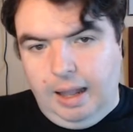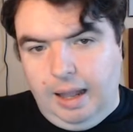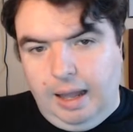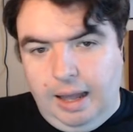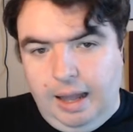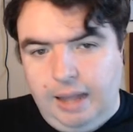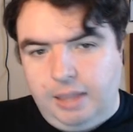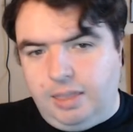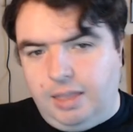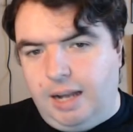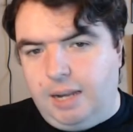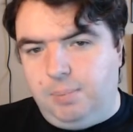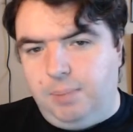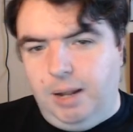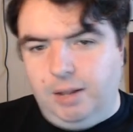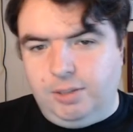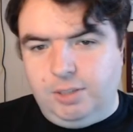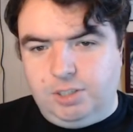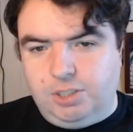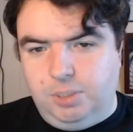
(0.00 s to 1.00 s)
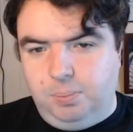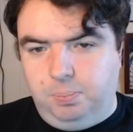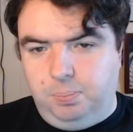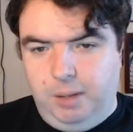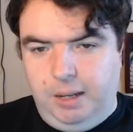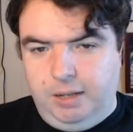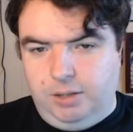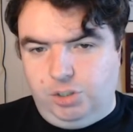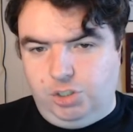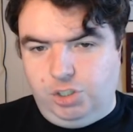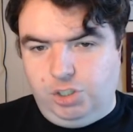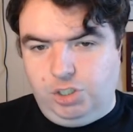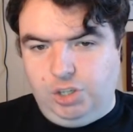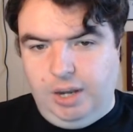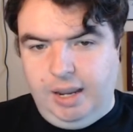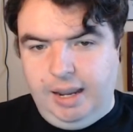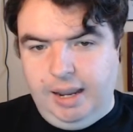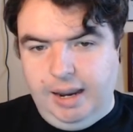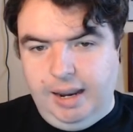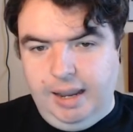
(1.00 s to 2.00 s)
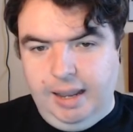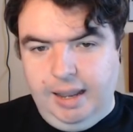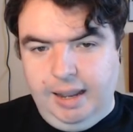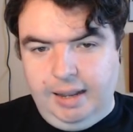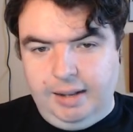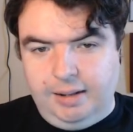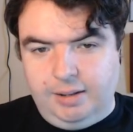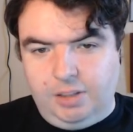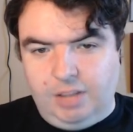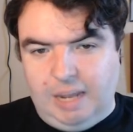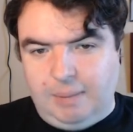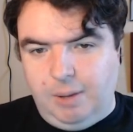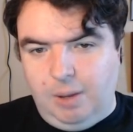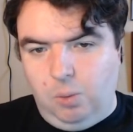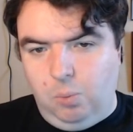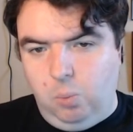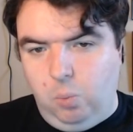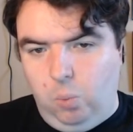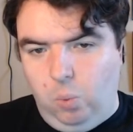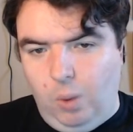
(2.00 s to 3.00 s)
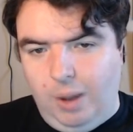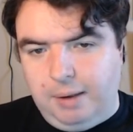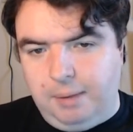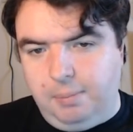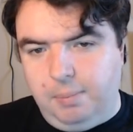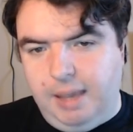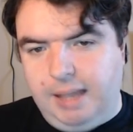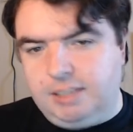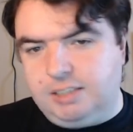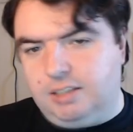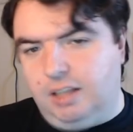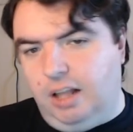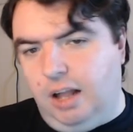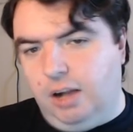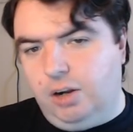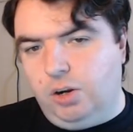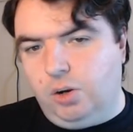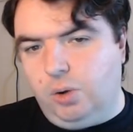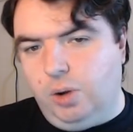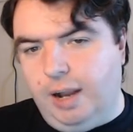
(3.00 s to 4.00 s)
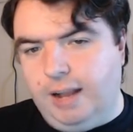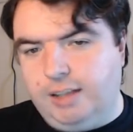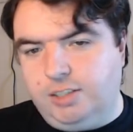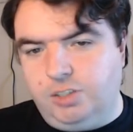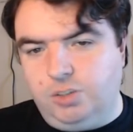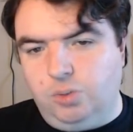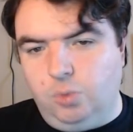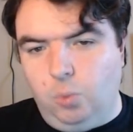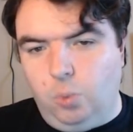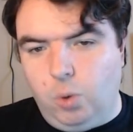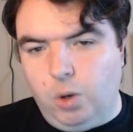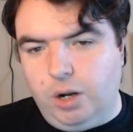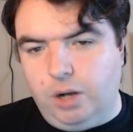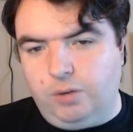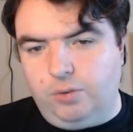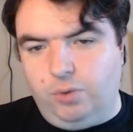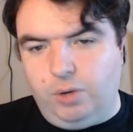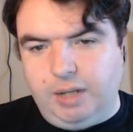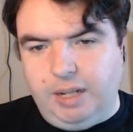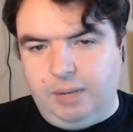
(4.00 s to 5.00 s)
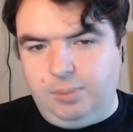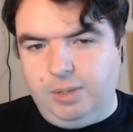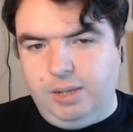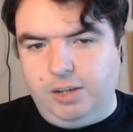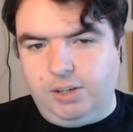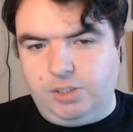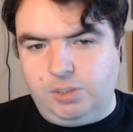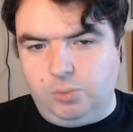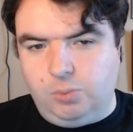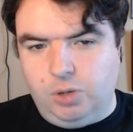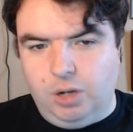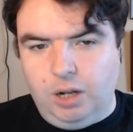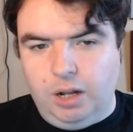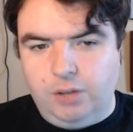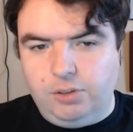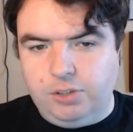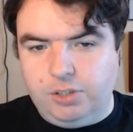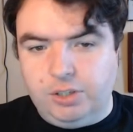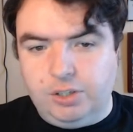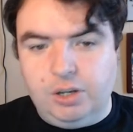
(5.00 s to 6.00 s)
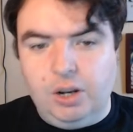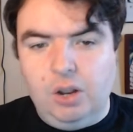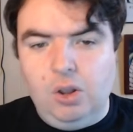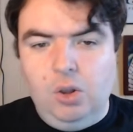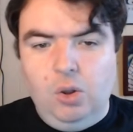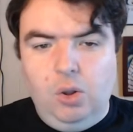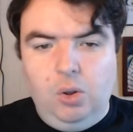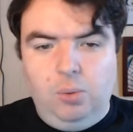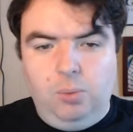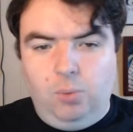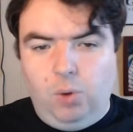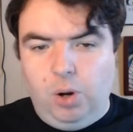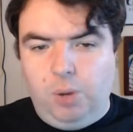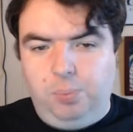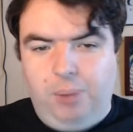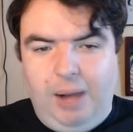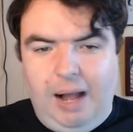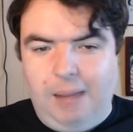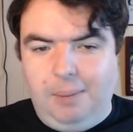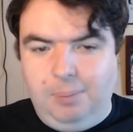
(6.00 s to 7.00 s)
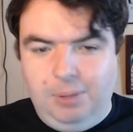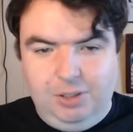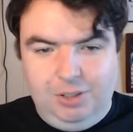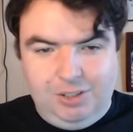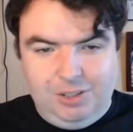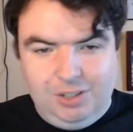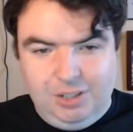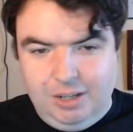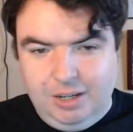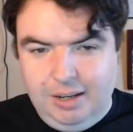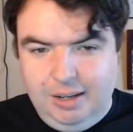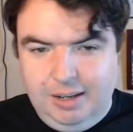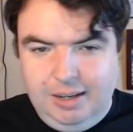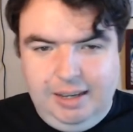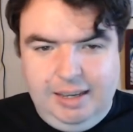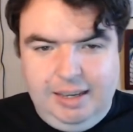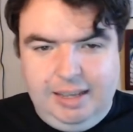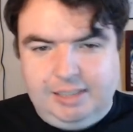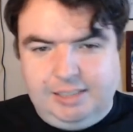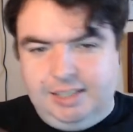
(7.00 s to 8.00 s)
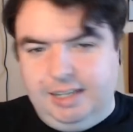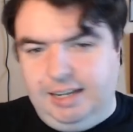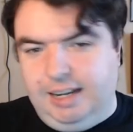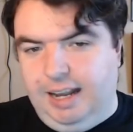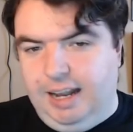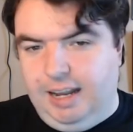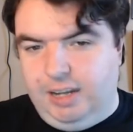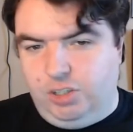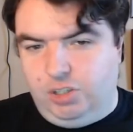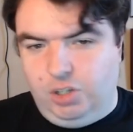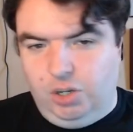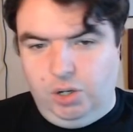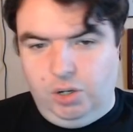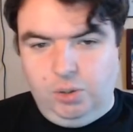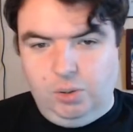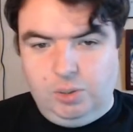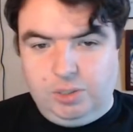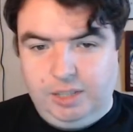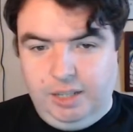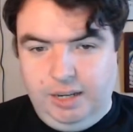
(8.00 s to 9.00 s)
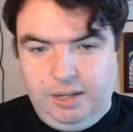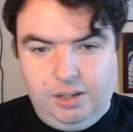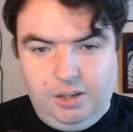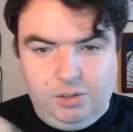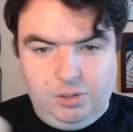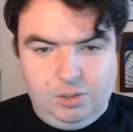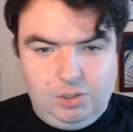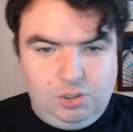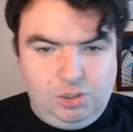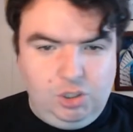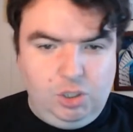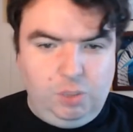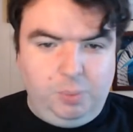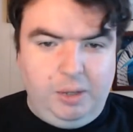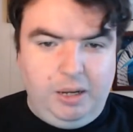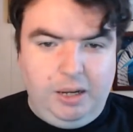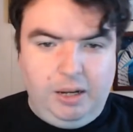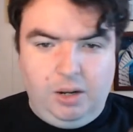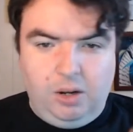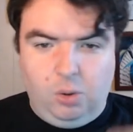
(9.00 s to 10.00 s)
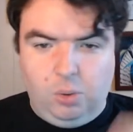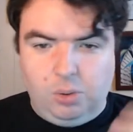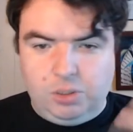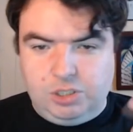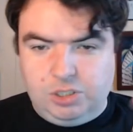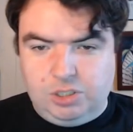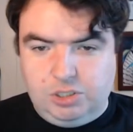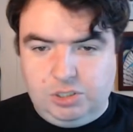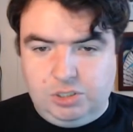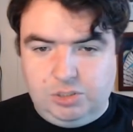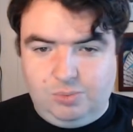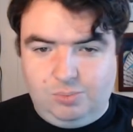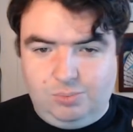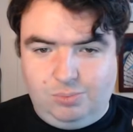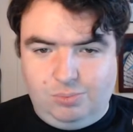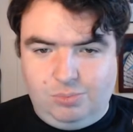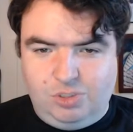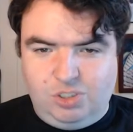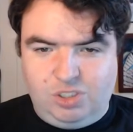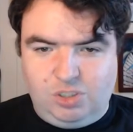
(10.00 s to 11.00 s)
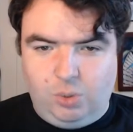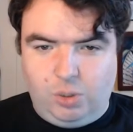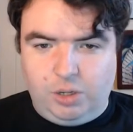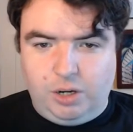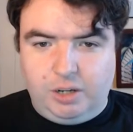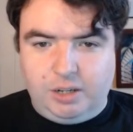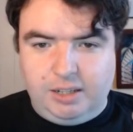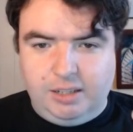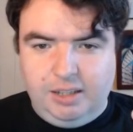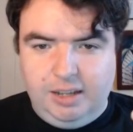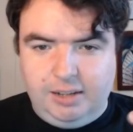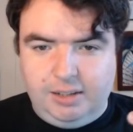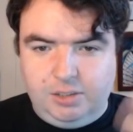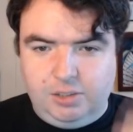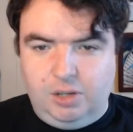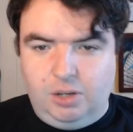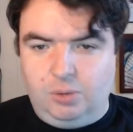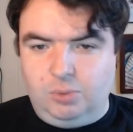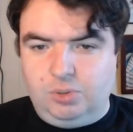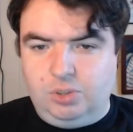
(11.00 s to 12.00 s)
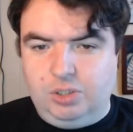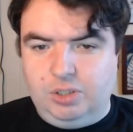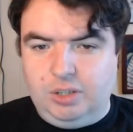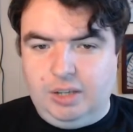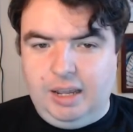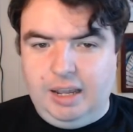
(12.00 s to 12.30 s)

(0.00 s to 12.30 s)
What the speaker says: I thought about this a bunch, and thought about what makes Log Horizon work for an adaptation where other more popular isekai shows like Konosuba or Sword Art Online don't.